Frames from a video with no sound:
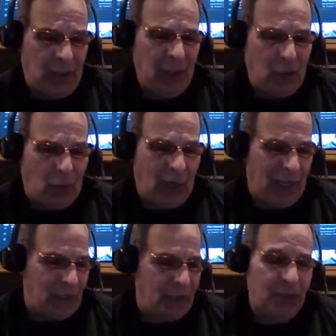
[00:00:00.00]
in
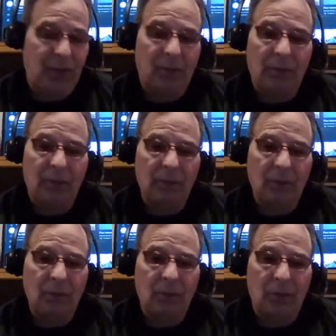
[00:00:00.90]
grants
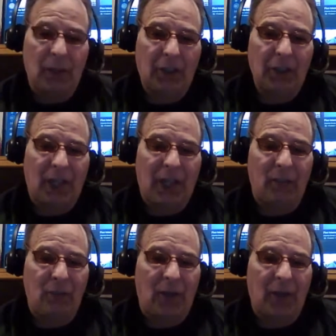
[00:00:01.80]
directly to
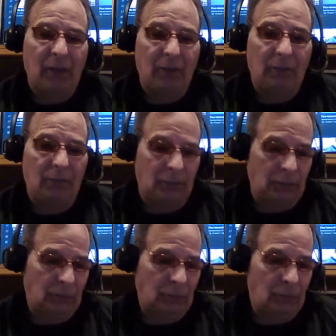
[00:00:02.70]
Amtrak.
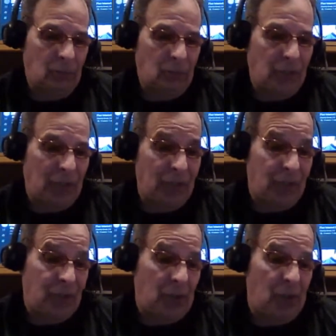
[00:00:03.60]
So
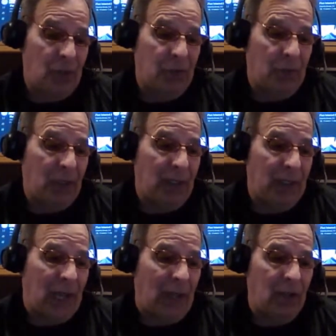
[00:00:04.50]
that's almost $1
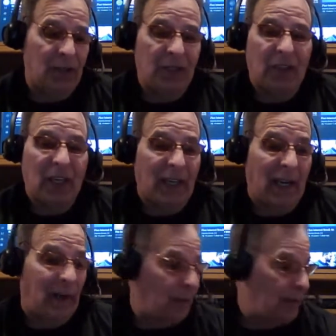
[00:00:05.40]
billion that they
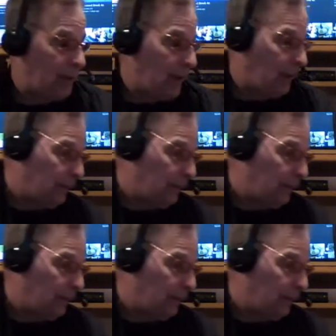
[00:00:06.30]
got right there.